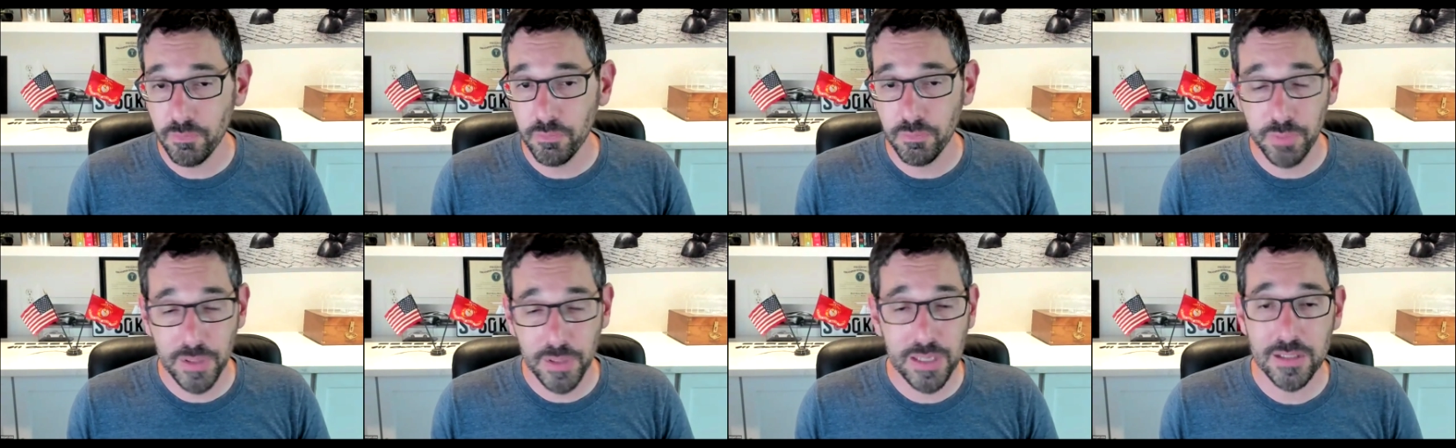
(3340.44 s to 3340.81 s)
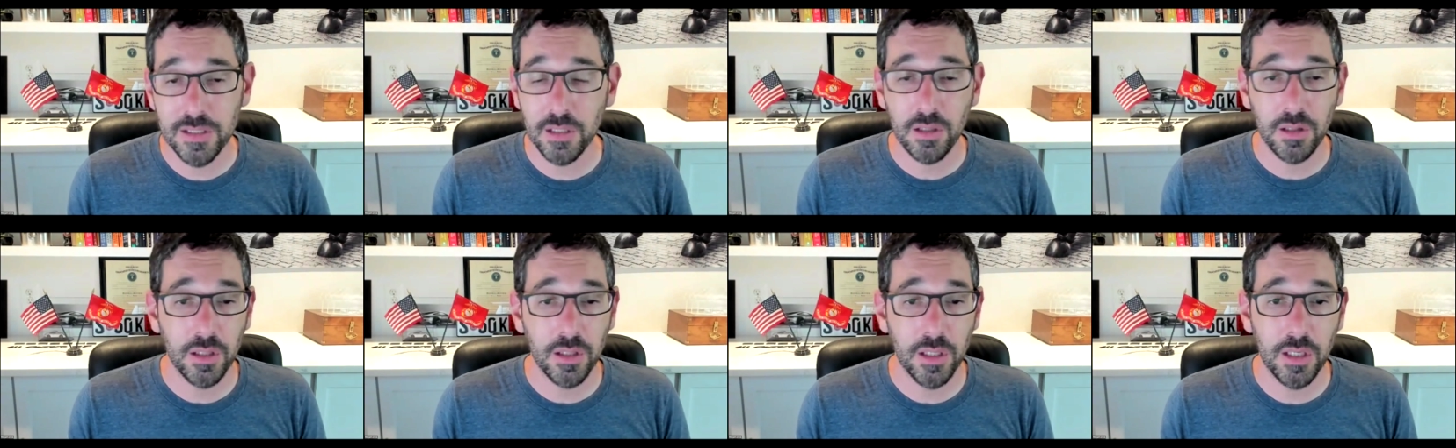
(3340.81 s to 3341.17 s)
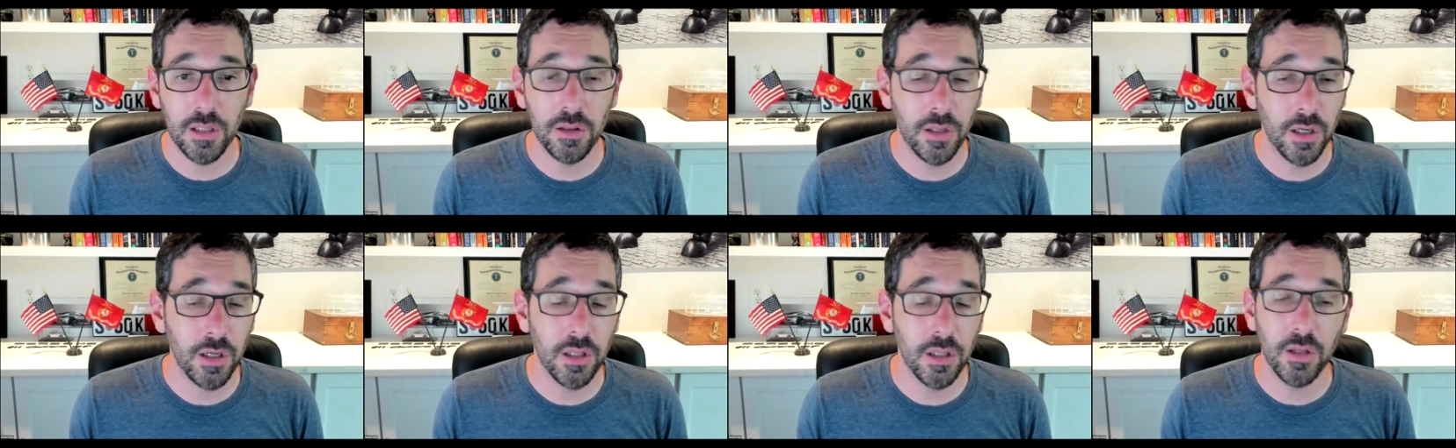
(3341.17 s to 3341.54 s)
basically
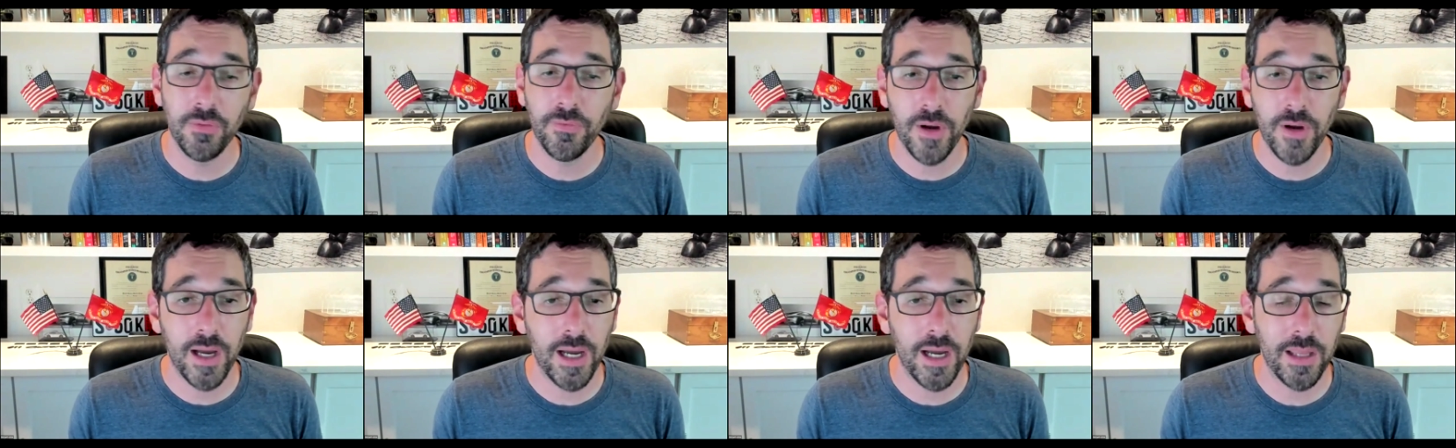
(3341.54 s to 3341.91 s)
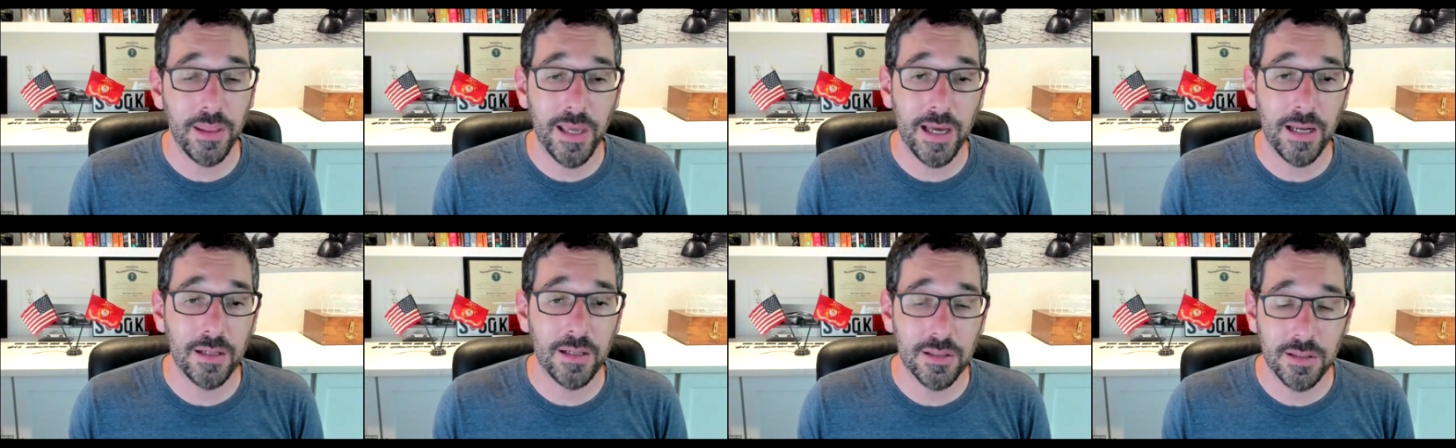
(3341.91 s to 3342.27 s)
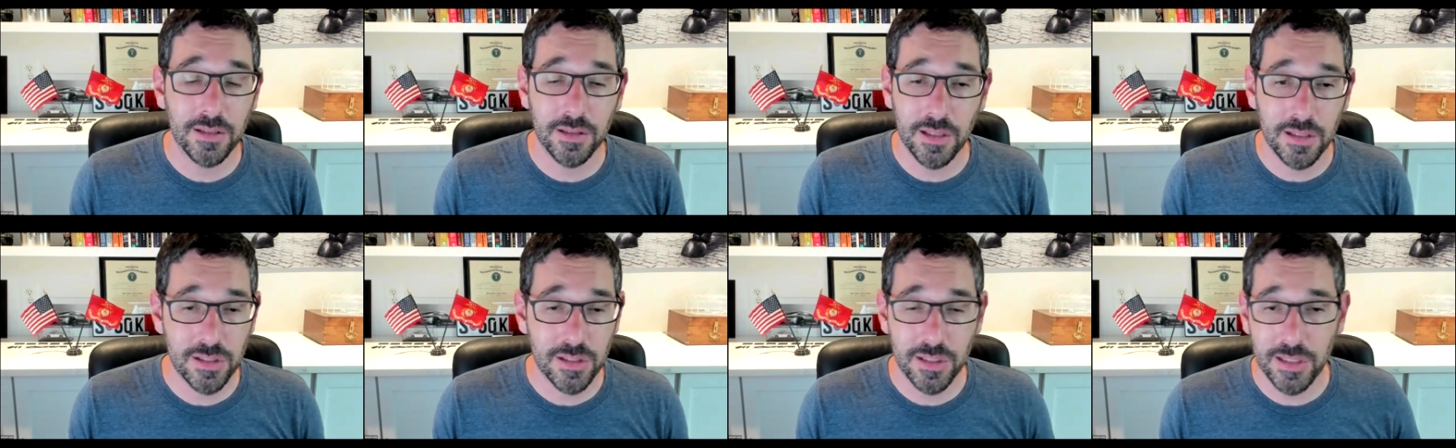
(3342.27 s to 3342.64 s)
nullify
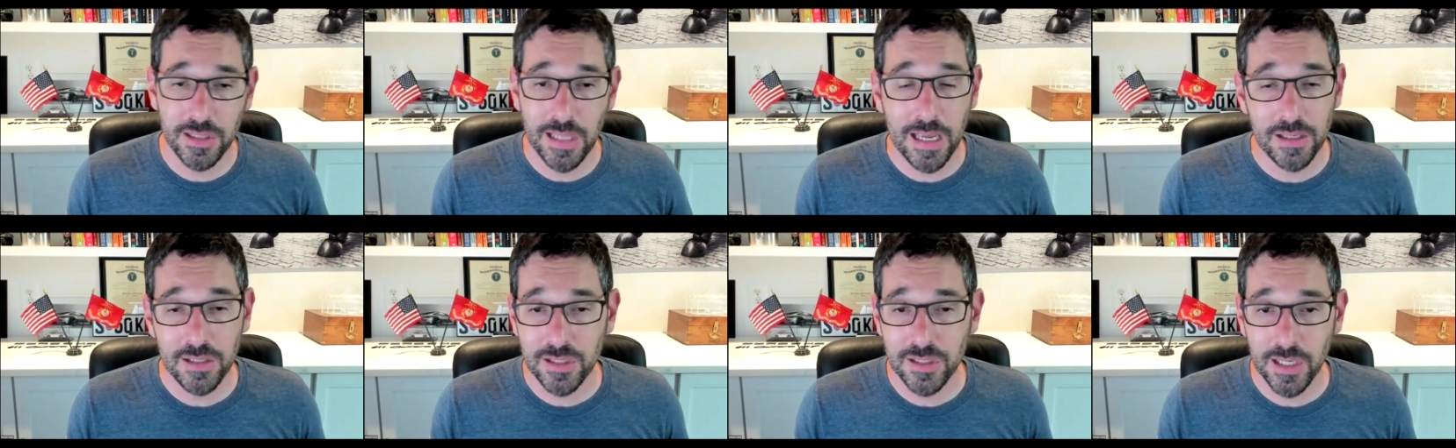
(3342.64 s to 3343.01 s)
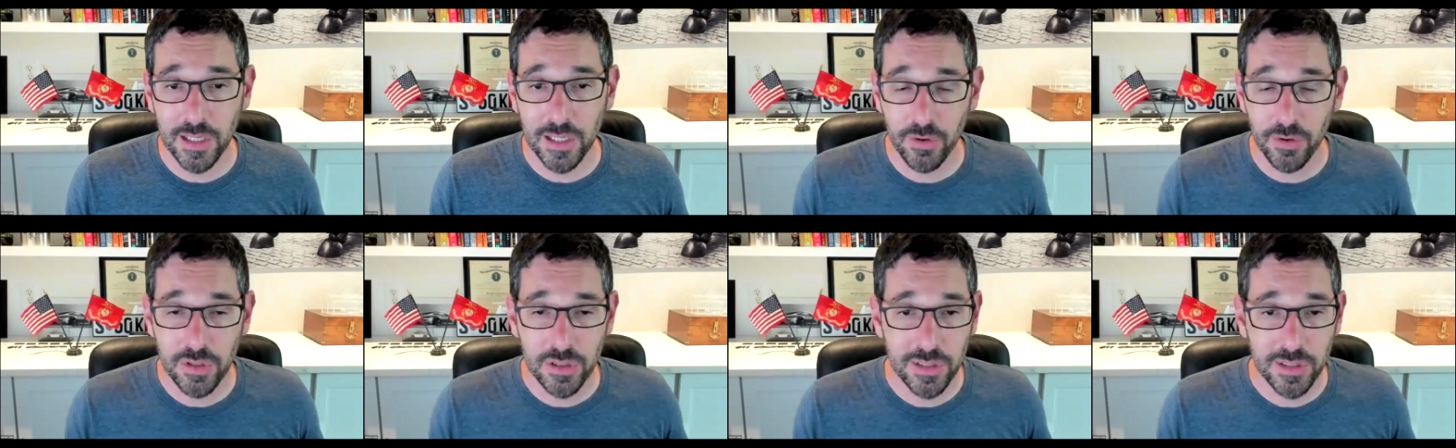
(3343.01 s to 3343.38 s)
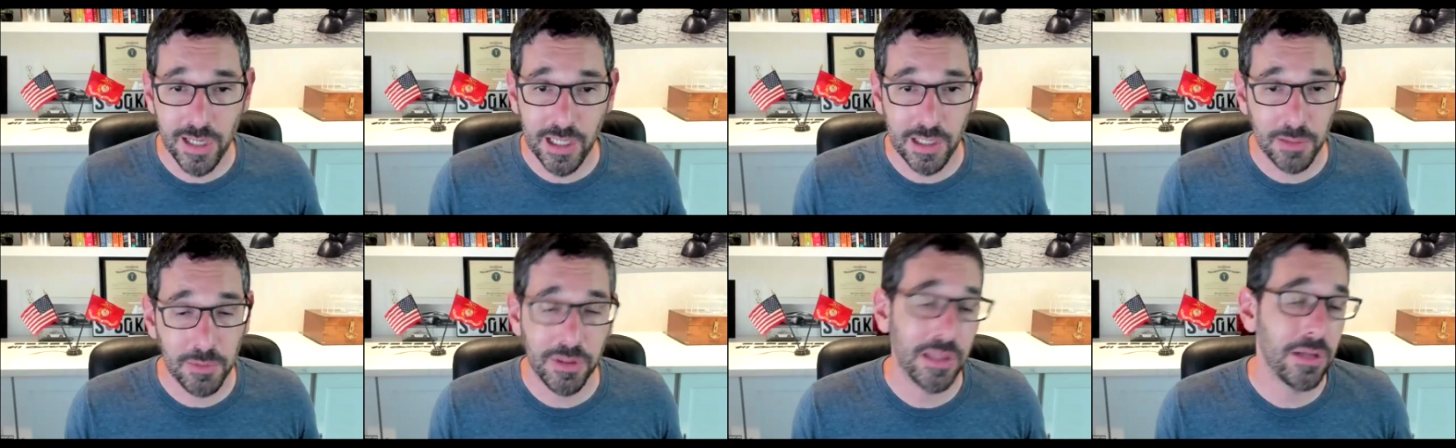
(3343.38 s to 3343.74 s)
that seller's
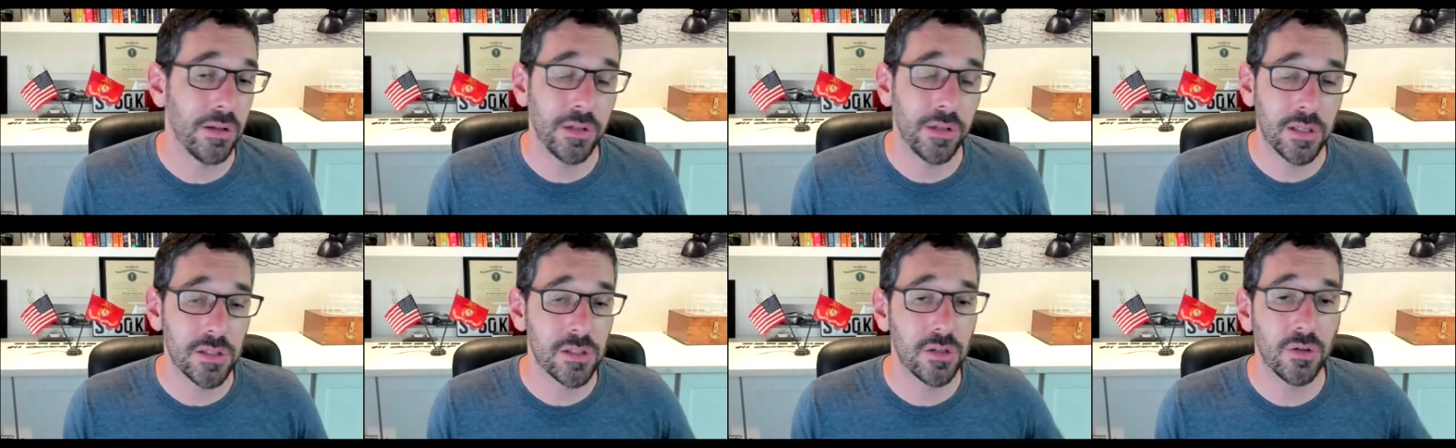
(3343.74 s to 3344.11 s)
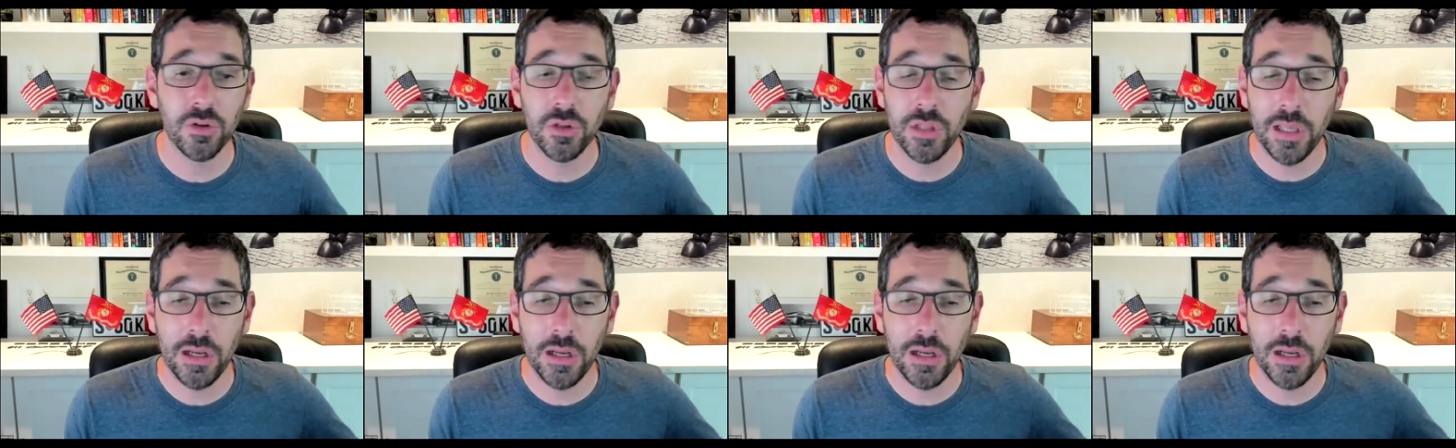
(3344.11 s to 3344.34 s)
entitlement.